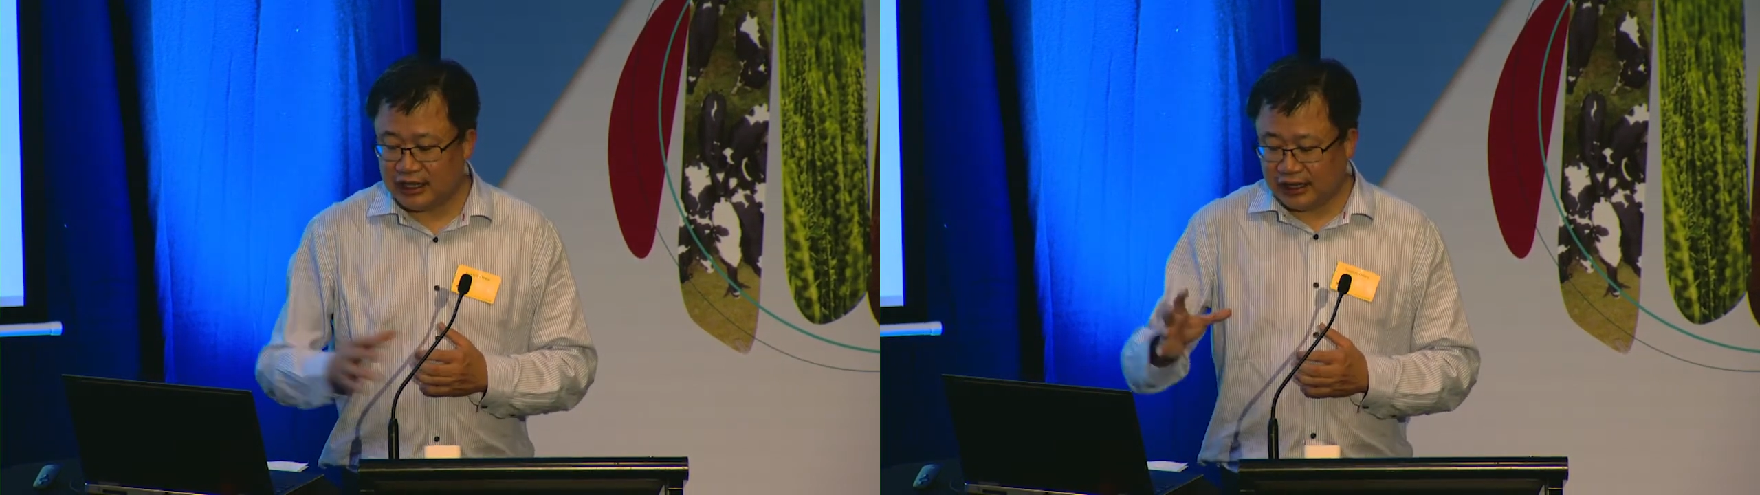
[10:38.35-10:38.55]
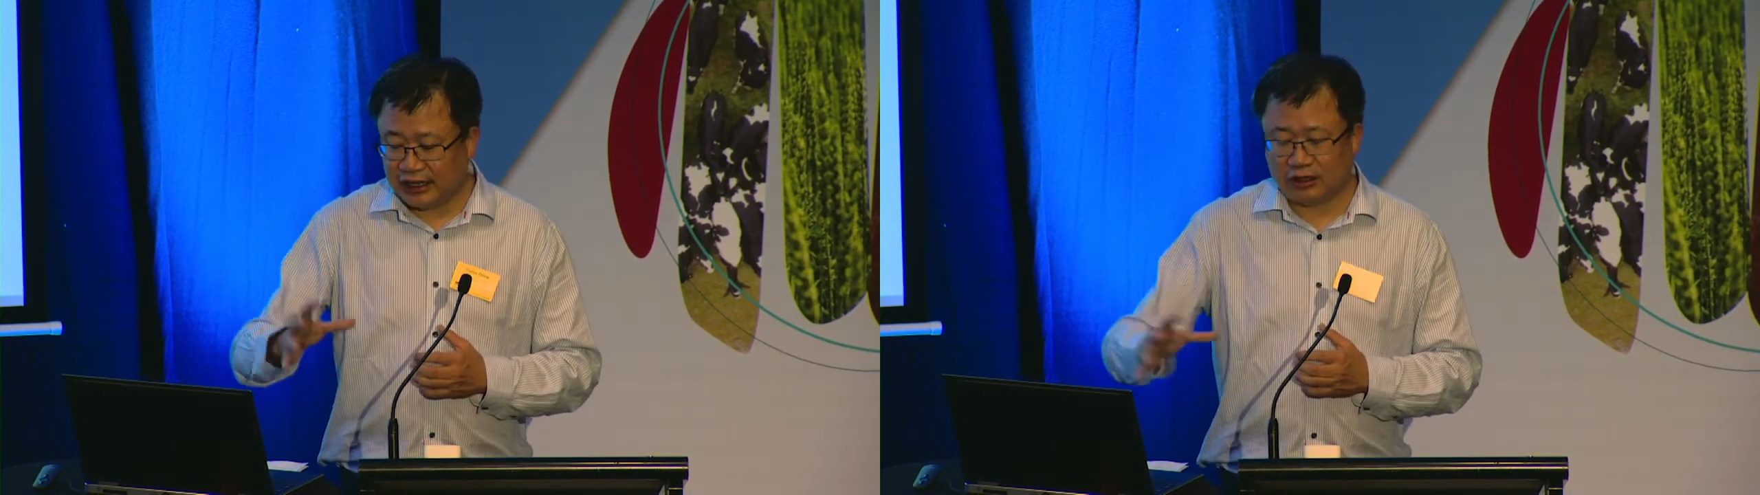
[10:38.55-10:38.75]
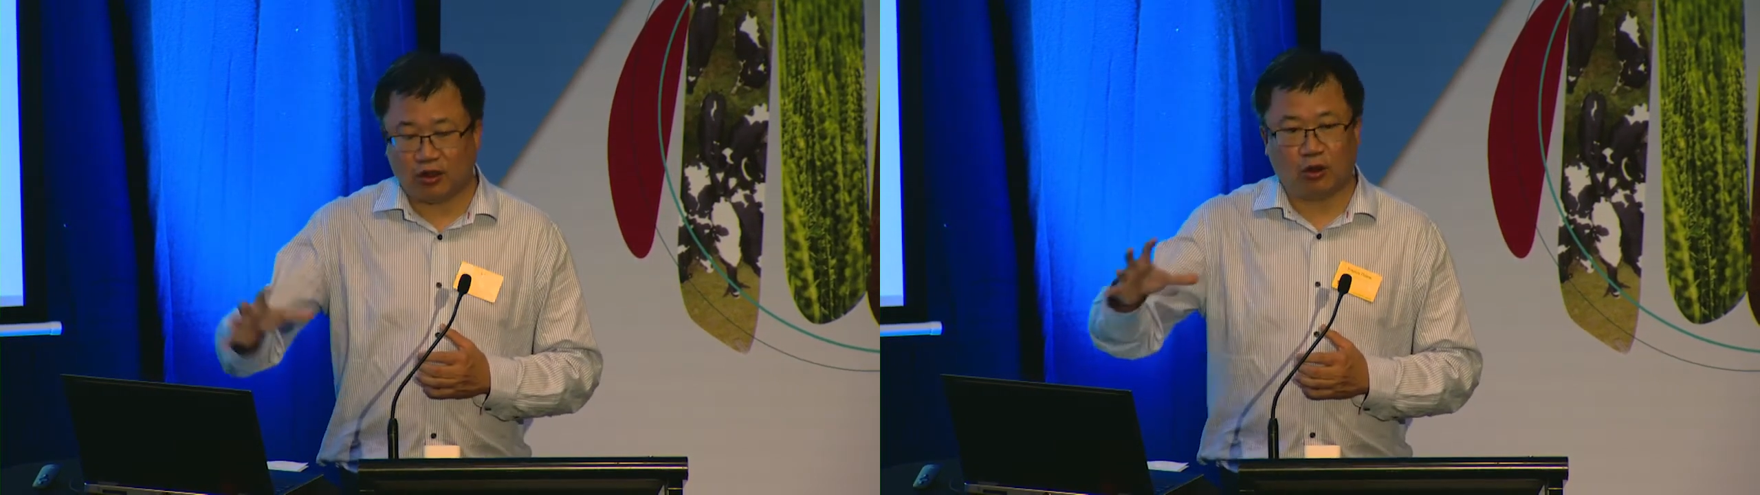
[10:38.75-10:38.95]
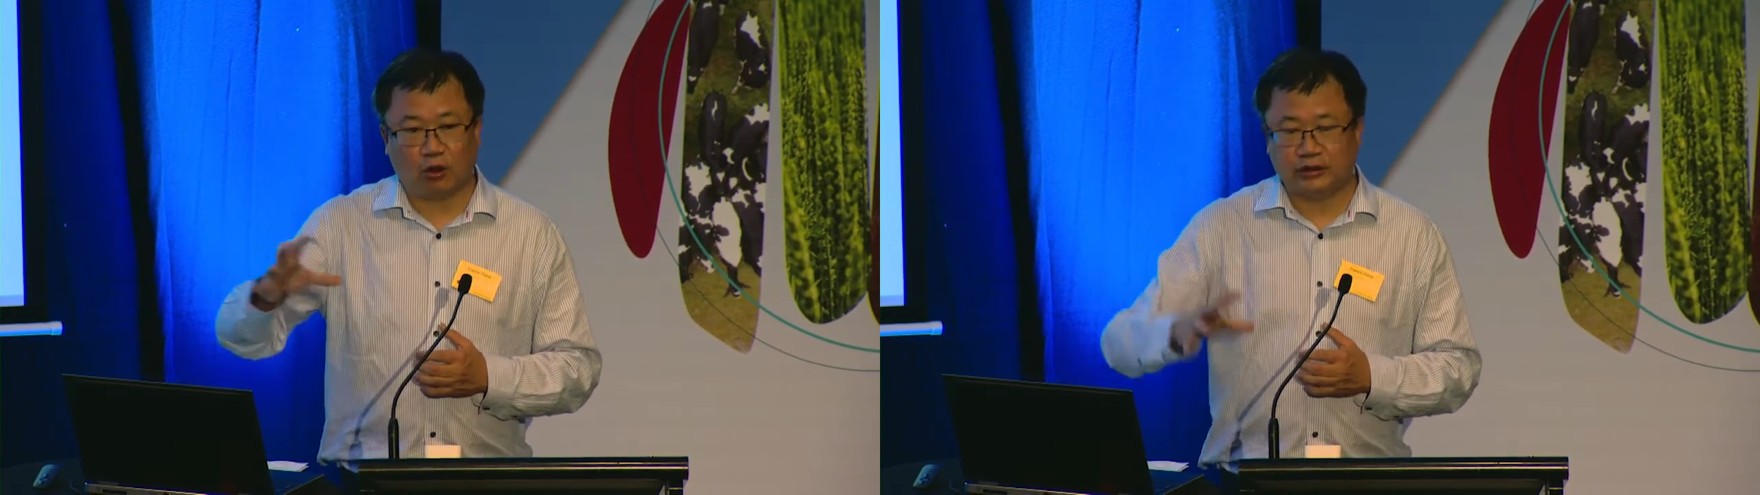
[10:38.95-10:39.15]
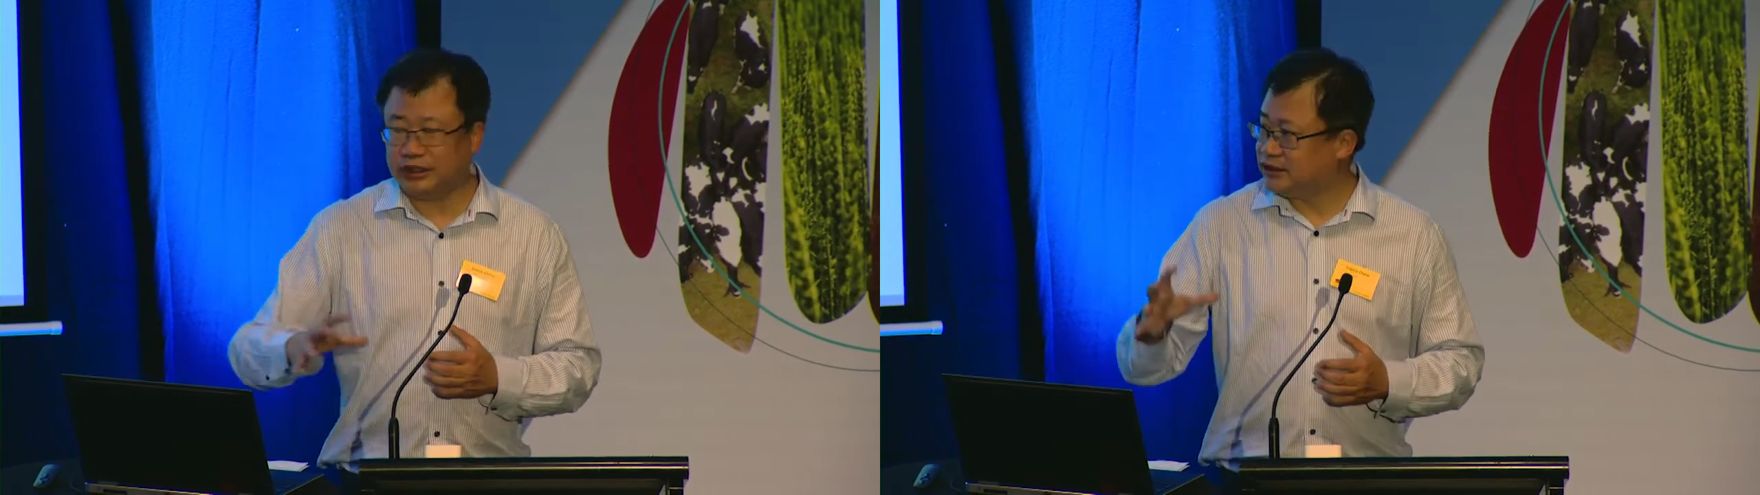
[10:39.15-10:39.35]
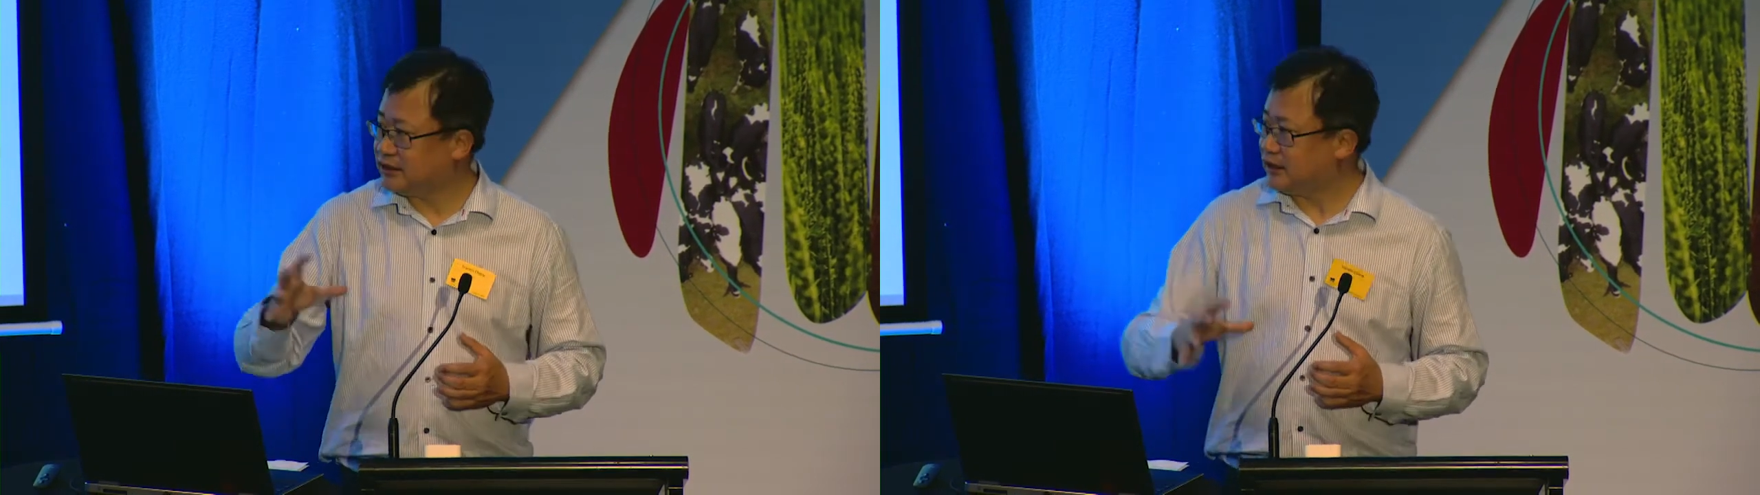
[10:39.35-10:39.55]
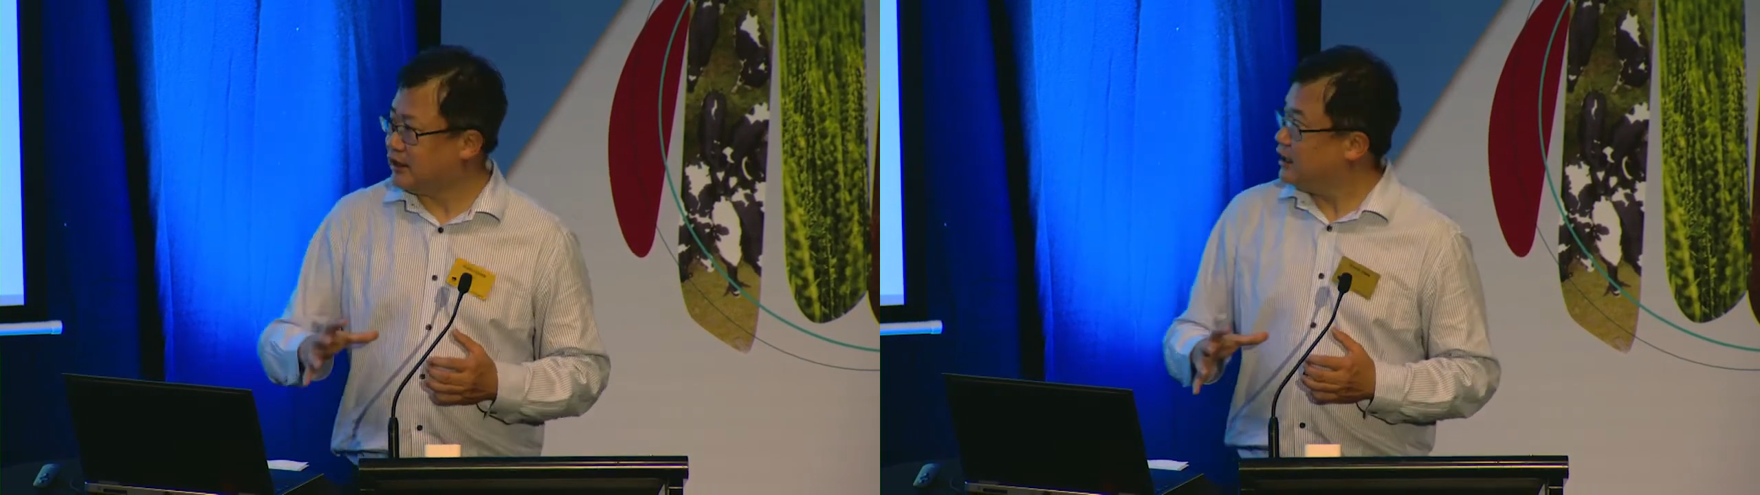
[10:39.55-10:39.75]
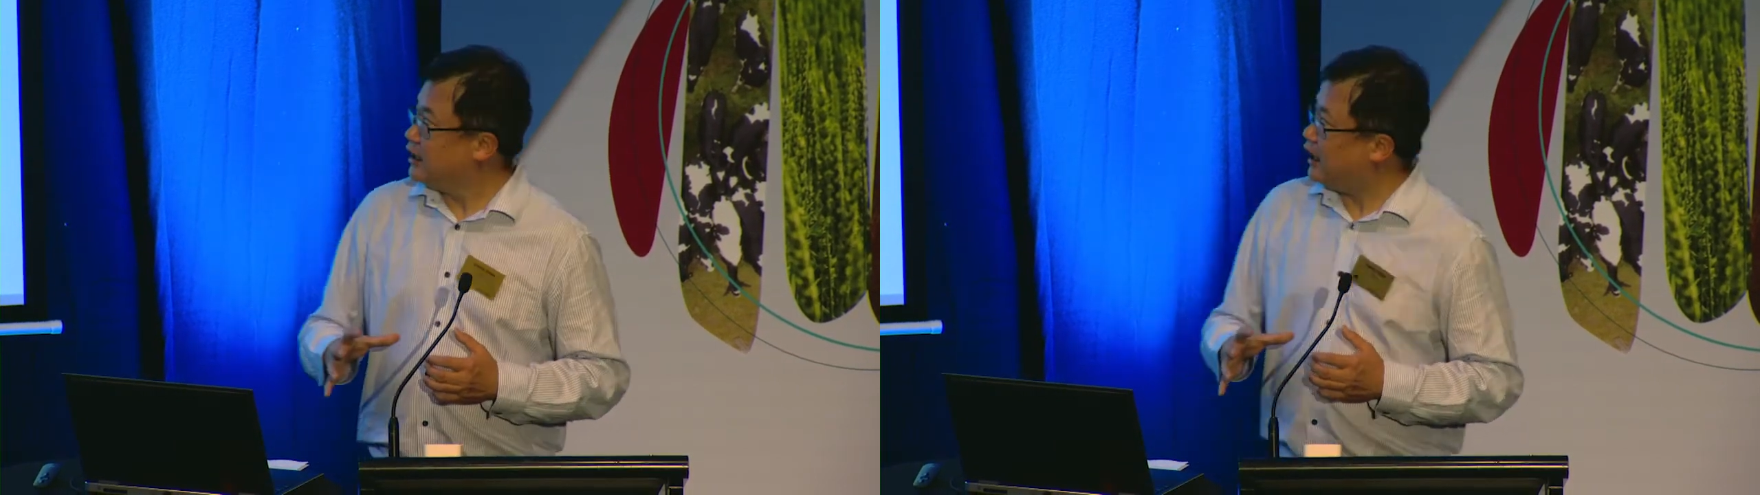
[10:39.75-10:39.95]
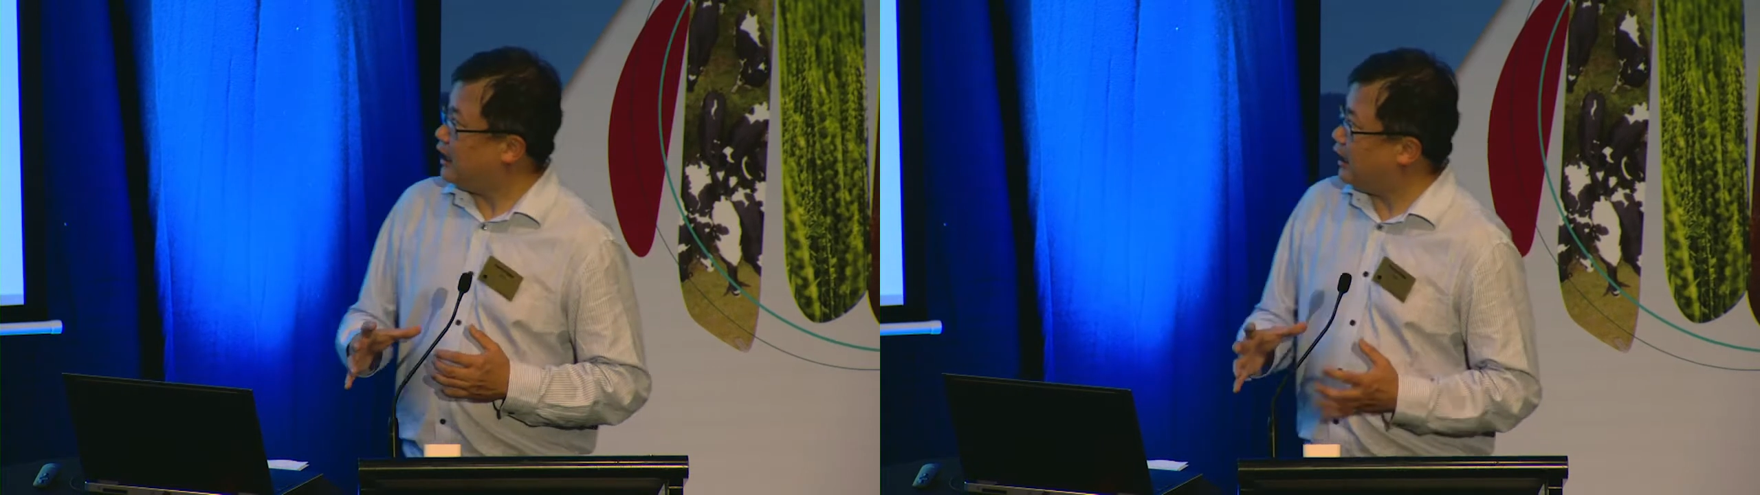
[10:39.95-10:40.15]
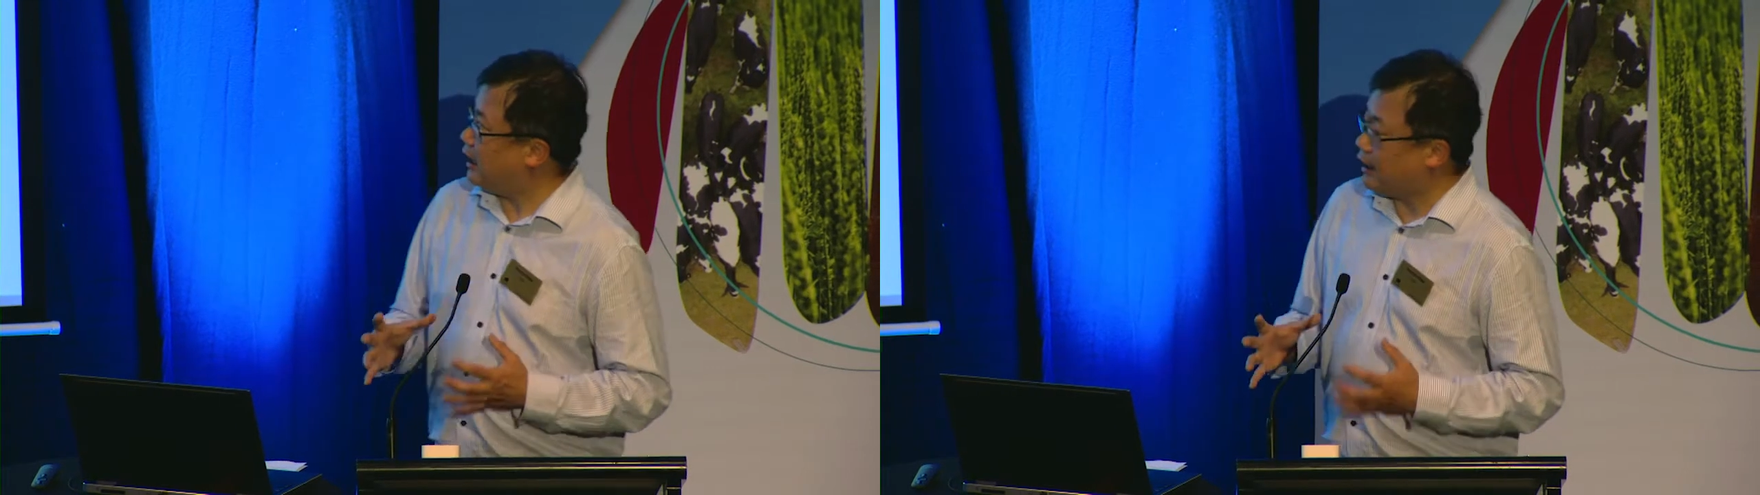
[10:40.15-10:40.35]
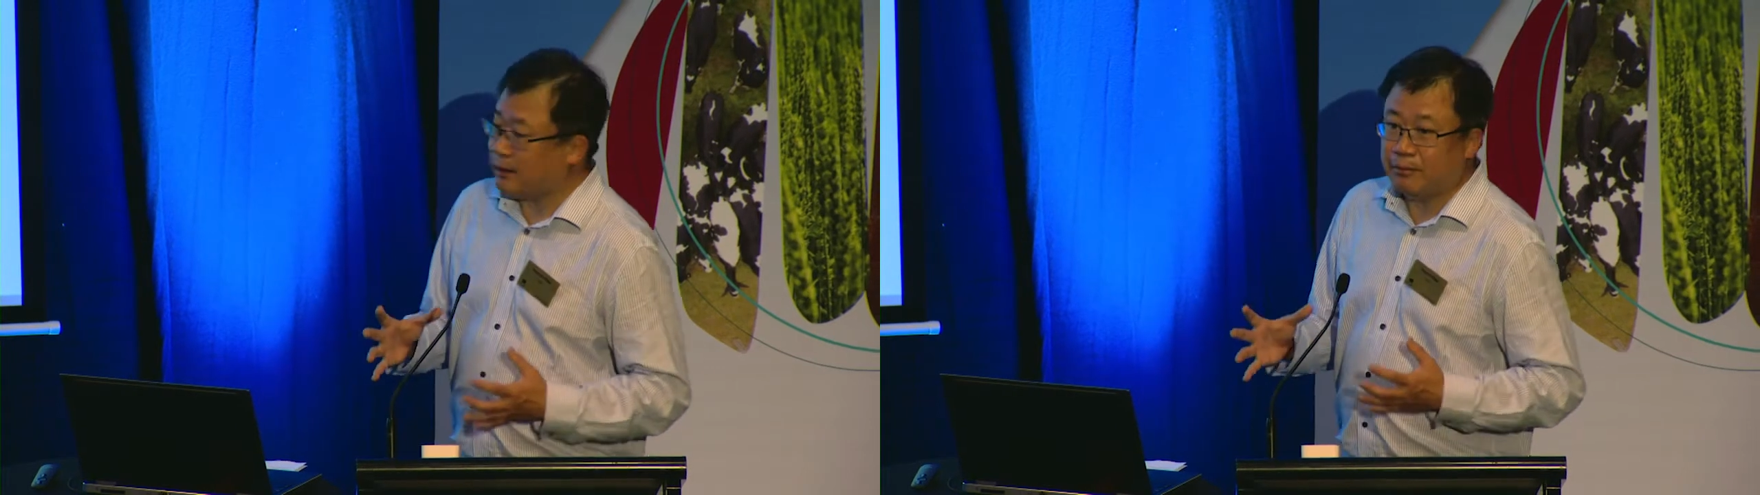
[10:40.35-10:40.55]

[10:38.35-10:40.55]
and all these are